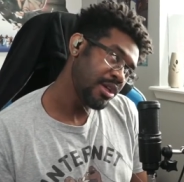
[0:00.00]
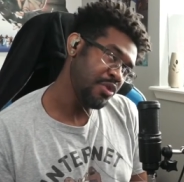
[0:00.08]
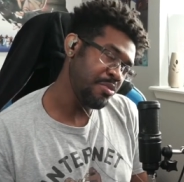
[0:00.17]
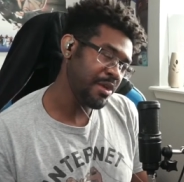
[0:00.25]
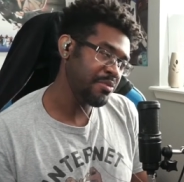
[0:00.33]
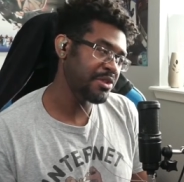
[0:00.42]
You
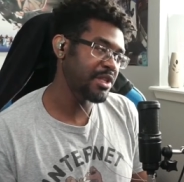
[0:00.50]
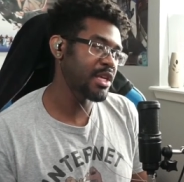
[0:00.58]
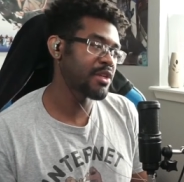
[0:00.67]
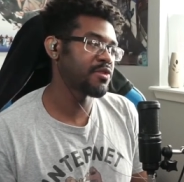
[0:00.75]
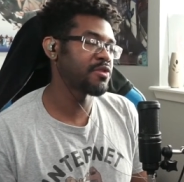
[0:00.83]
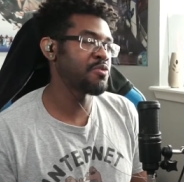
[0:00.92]
make
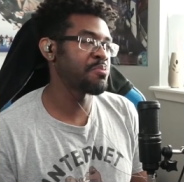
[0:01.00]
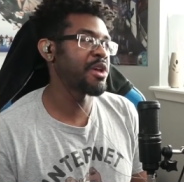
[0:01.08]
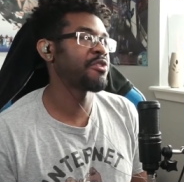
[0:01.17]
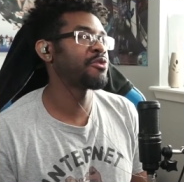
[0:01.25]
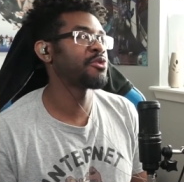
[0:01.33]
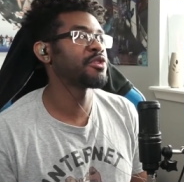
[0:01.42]
mistakes, you
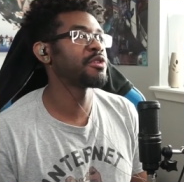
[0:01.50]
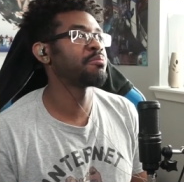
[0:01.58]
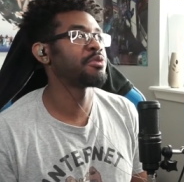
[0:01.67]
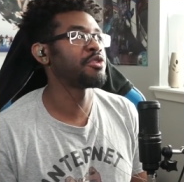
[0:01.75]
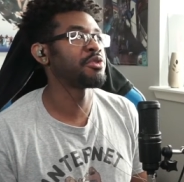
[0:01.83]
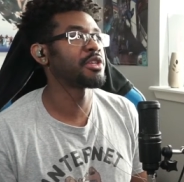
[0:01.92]
pay for it,
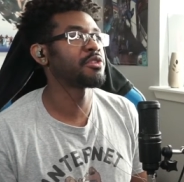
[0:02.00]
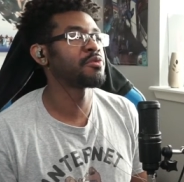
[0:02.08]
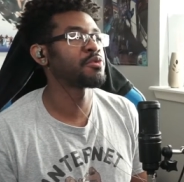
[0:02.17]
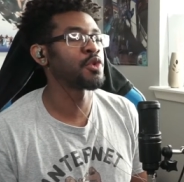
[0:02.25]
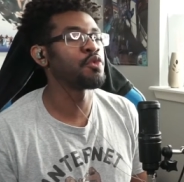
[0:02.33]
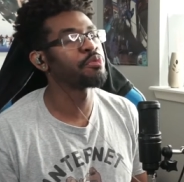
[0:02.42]
but you get to
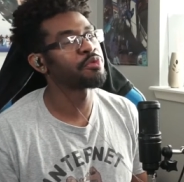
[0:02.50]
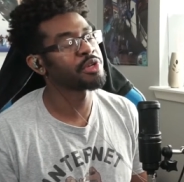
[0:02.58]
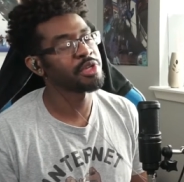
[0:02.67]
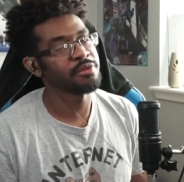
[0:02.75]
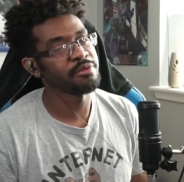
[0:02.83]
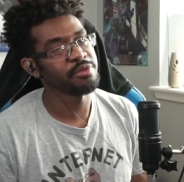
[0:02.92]

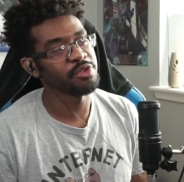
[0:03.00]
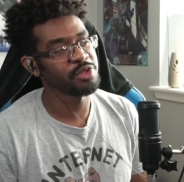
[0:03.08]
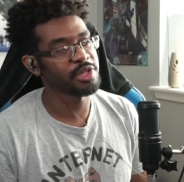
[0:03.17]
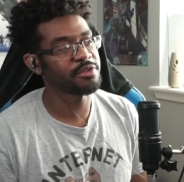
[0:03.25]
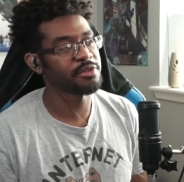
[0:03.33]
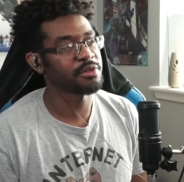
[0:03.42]
recuperate. You
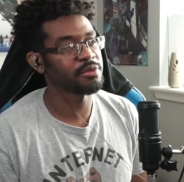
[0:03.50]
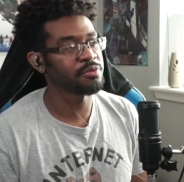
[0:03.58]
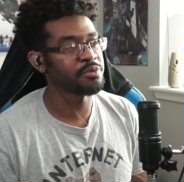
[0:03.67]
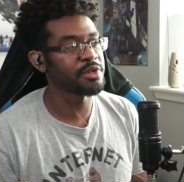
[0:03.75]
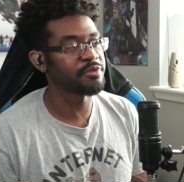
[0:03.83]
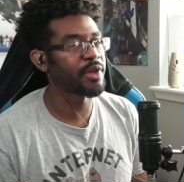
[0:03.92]
get to
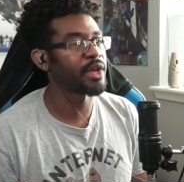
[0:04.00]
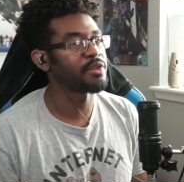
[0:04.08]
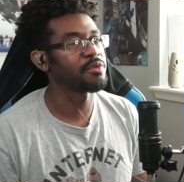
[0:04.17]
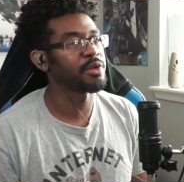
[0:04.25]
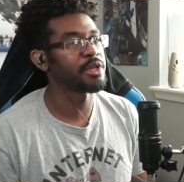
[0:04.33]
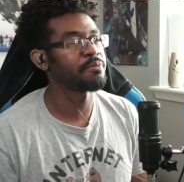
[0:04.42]

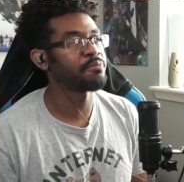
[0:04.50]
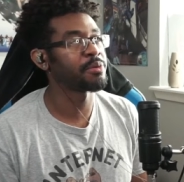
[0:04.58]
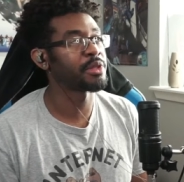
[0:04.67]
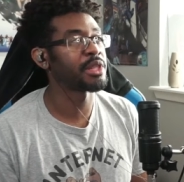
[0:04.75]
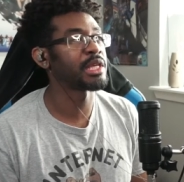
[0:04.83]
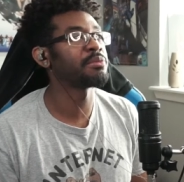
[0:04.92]
reevaluate. But
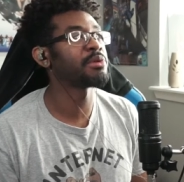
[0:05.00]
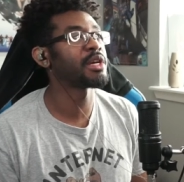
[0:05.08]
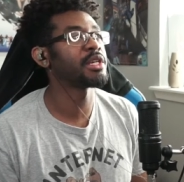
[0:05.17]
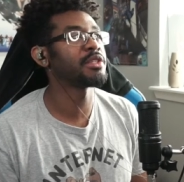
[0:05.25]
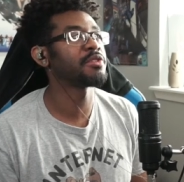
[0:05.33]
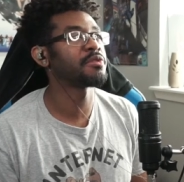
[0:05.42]
the thing about
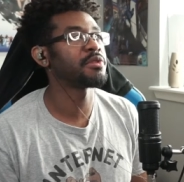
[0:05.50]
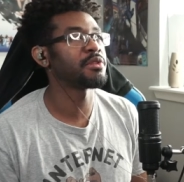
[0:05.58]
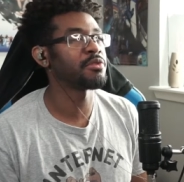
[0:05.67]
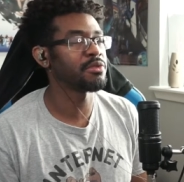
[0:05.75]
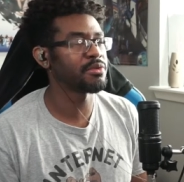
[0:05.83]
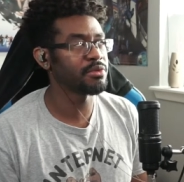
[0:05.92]
it is, it,
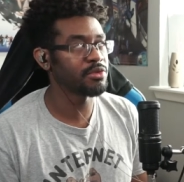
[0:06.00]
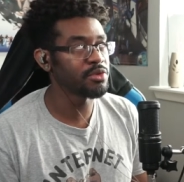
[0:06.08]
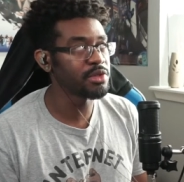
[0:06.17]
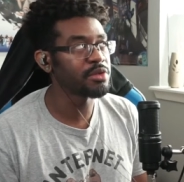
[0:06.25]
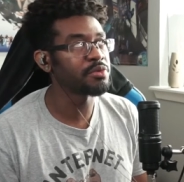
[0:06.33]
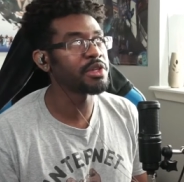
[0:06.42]

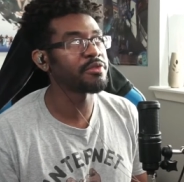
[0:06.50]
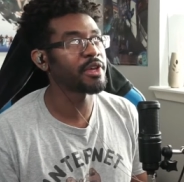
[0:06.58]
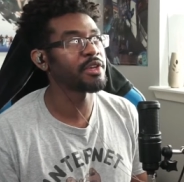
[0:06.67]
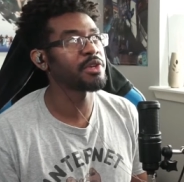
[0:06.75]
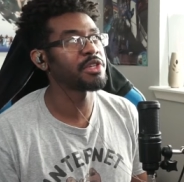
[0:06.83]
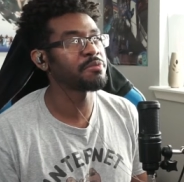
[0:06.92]
during the
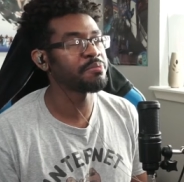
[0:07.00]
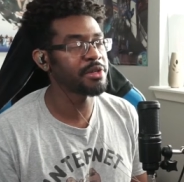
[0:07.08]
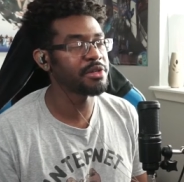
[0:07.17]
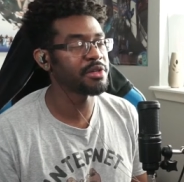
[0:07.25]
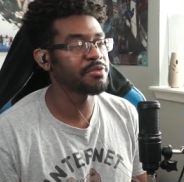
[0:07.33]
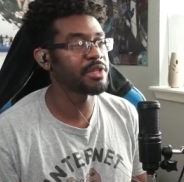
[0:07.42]
reevaluation
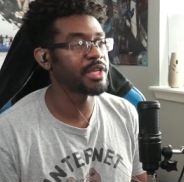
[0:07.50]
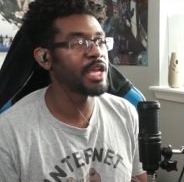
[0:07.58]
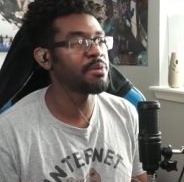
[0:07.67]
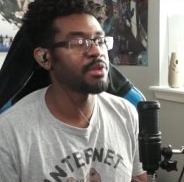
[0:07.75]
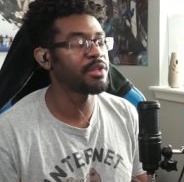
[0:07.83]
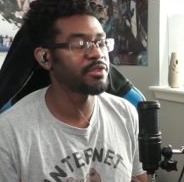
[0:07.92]
period of the
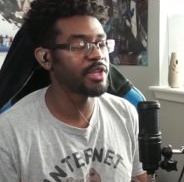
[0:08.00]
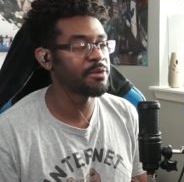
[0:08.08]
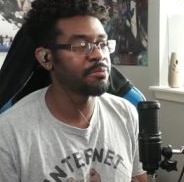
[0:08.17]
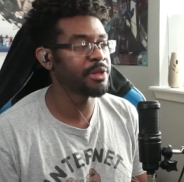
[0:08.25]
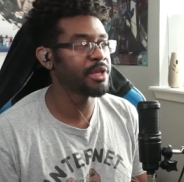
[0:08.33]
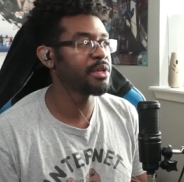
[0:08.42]
game and its
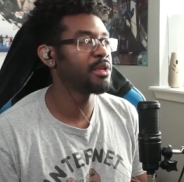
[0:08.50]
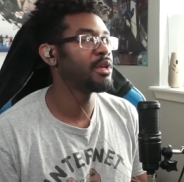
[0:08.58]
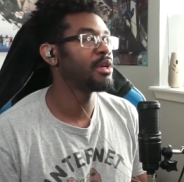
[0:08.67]
gameplay,